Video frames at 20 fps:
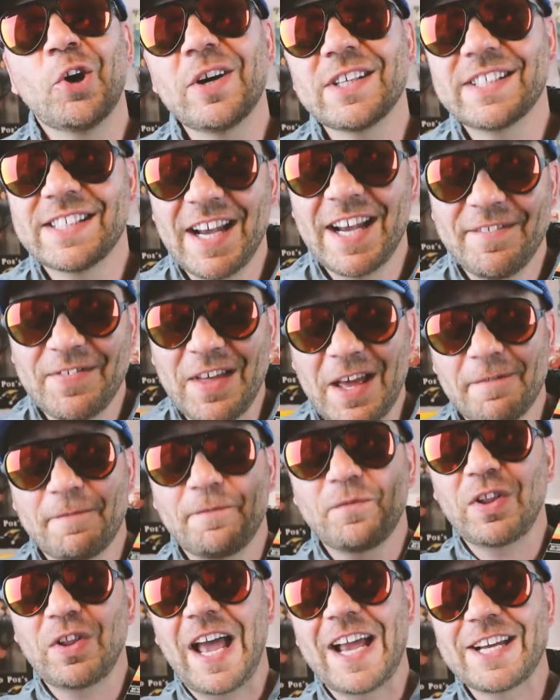hard to say if that
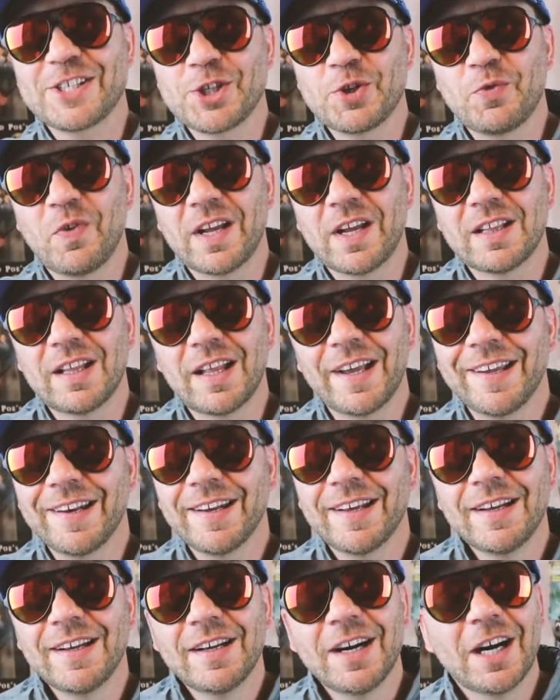flashing red
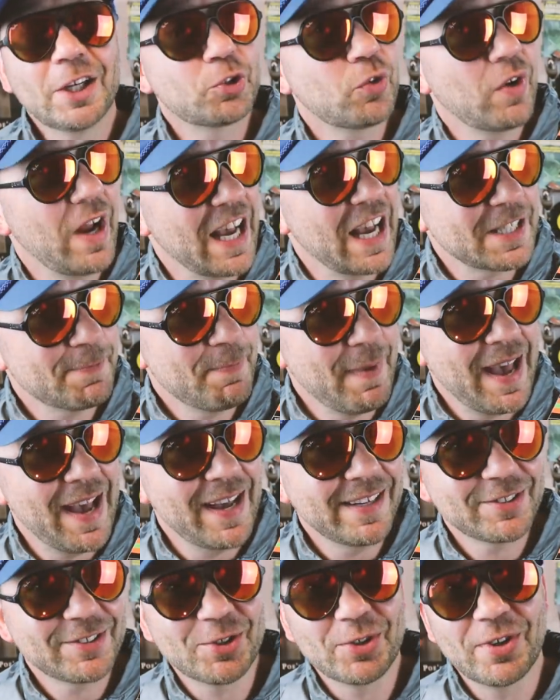light attracts
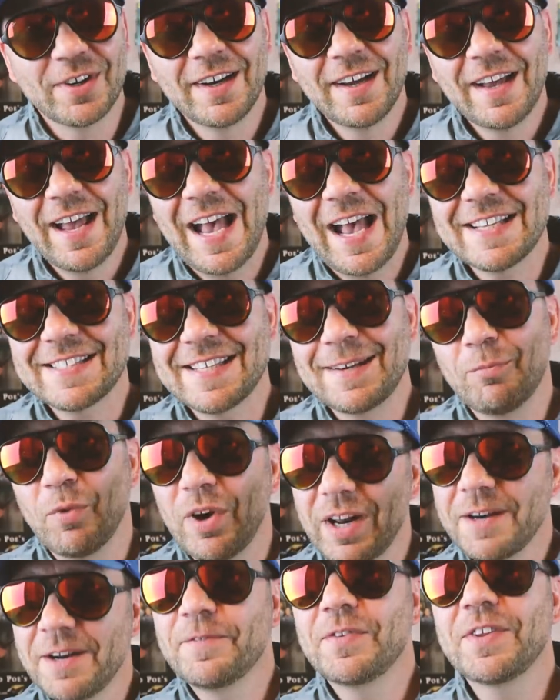bass or has them
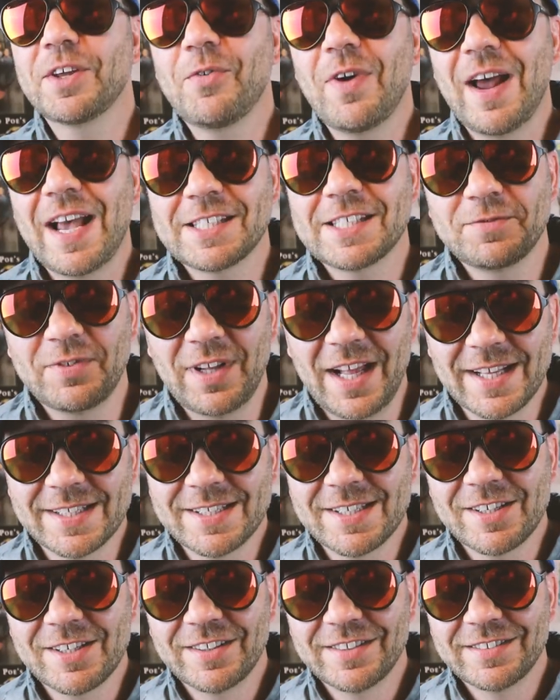running for the grass
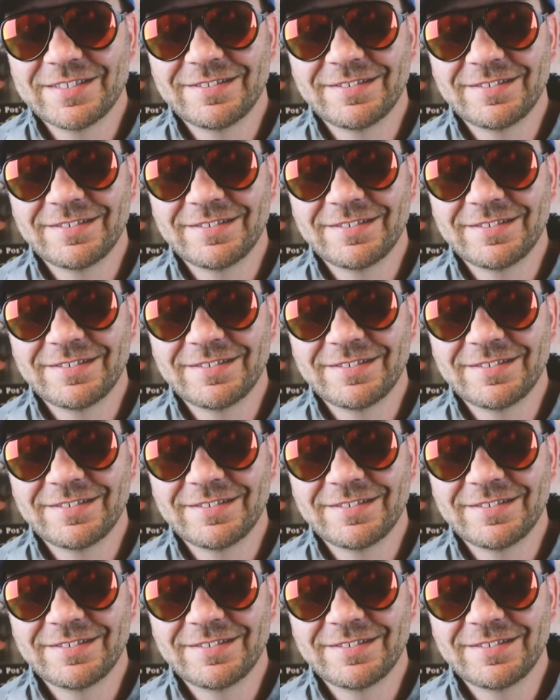flats.